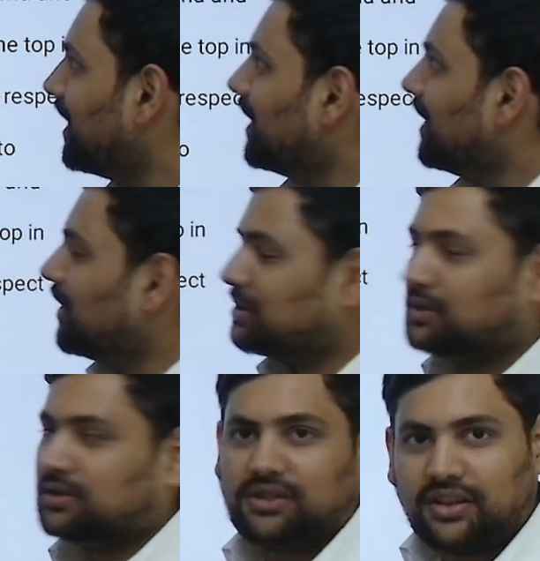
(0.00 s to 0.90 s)
So
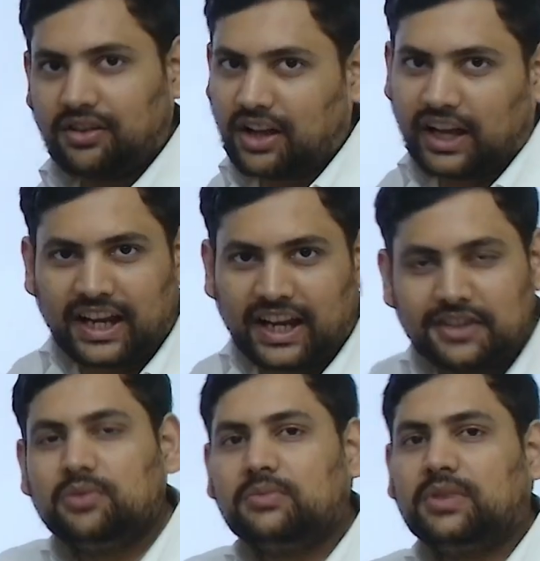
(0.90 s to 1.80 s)
I assume
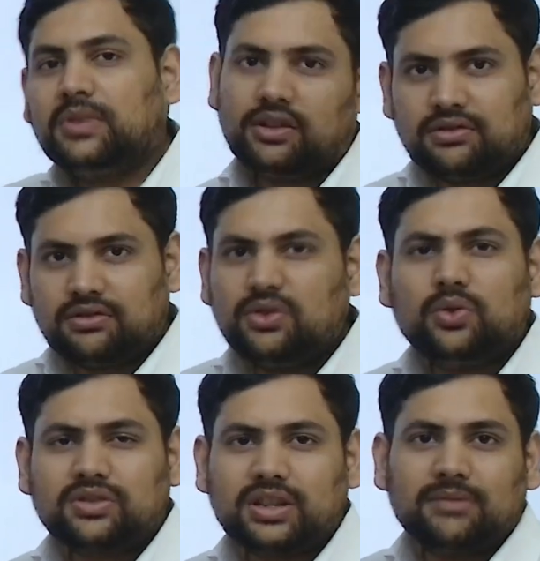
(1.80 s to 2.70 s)
that you know
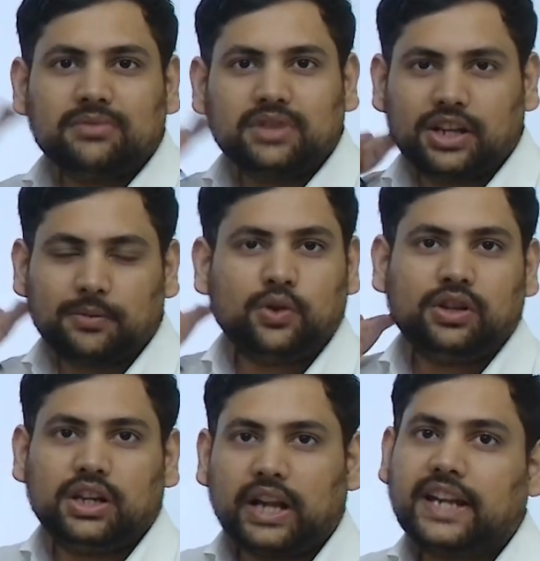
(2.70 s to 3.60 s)
something about
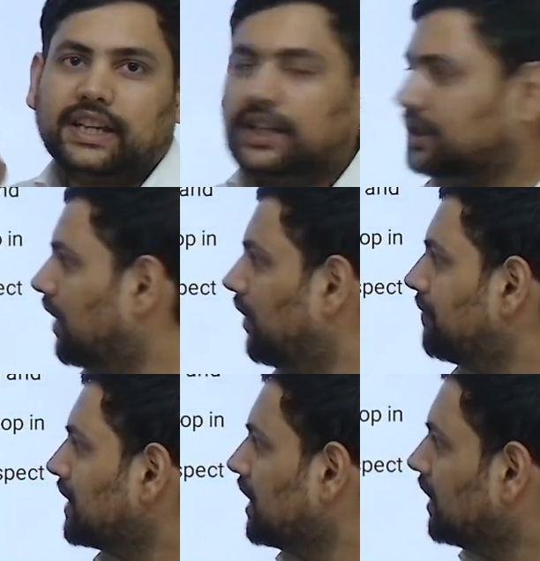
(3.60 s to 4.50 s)
ranking. Now,
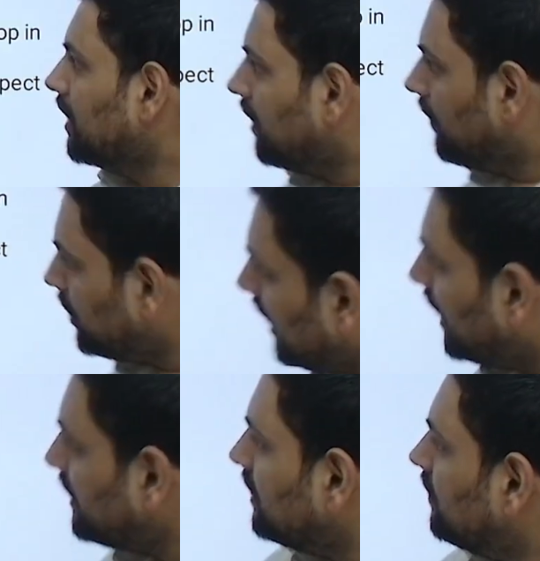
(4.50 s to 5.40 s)
what is asked,
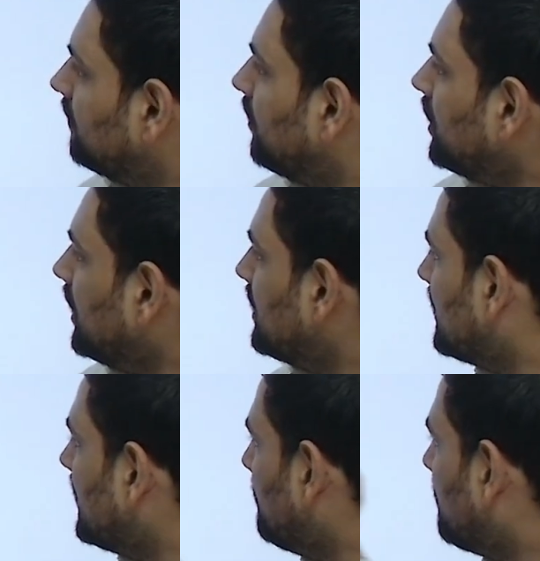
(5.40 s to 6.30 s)
what is
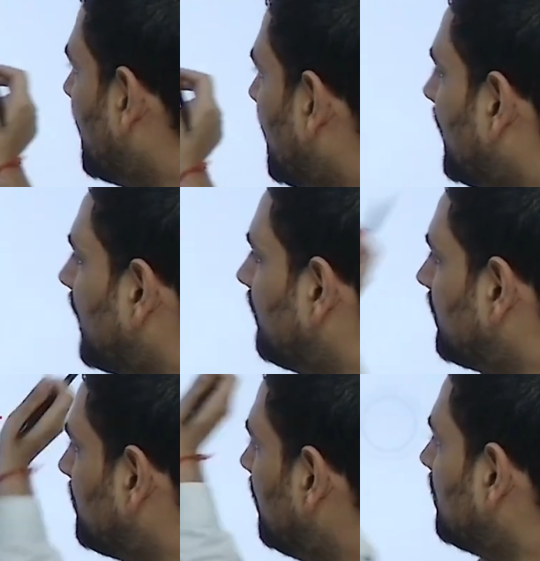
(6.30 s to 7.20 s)
Seema's rank from the
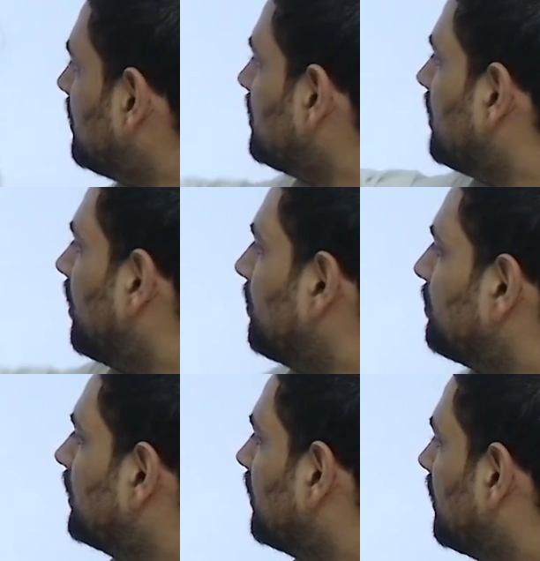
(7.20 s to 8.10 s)
top
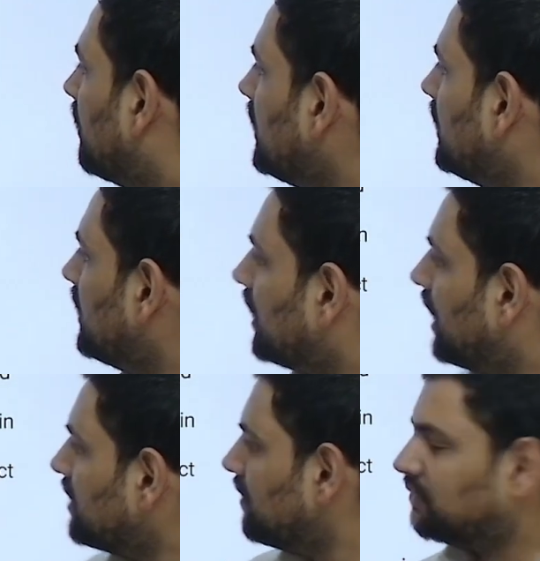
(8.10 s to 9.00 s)
in the class of
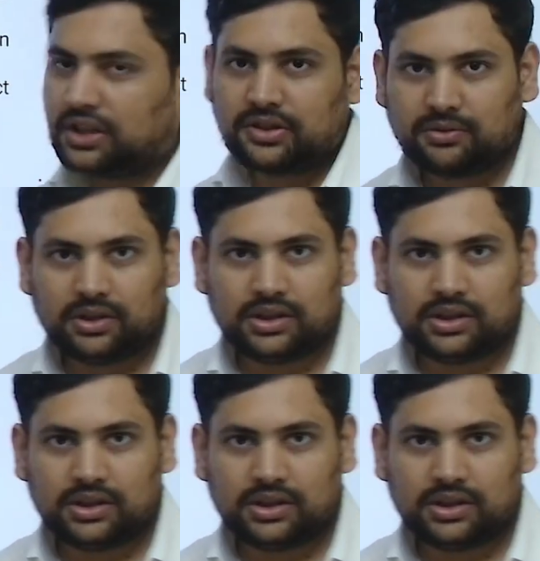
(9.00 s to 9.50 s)
40 students?